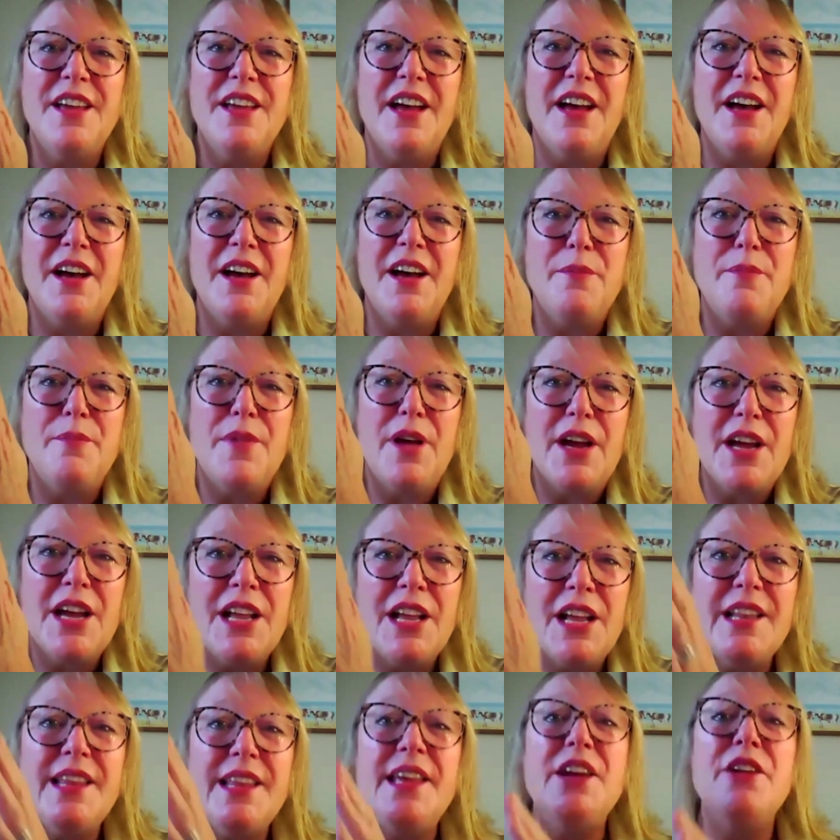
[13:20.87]
a
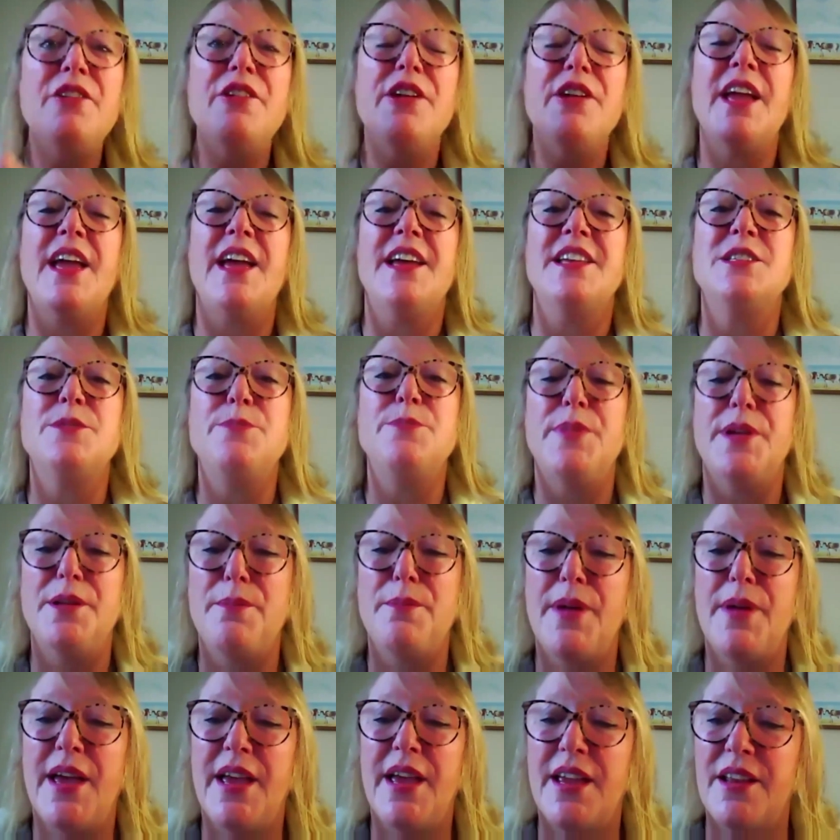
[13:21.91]
clearing has been
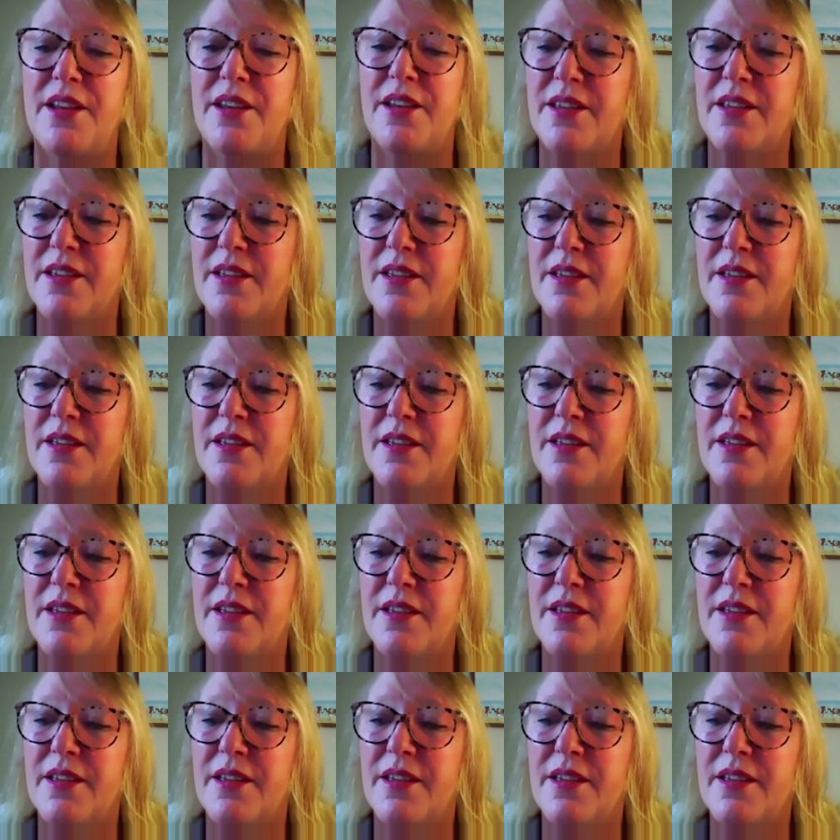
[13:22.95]
made.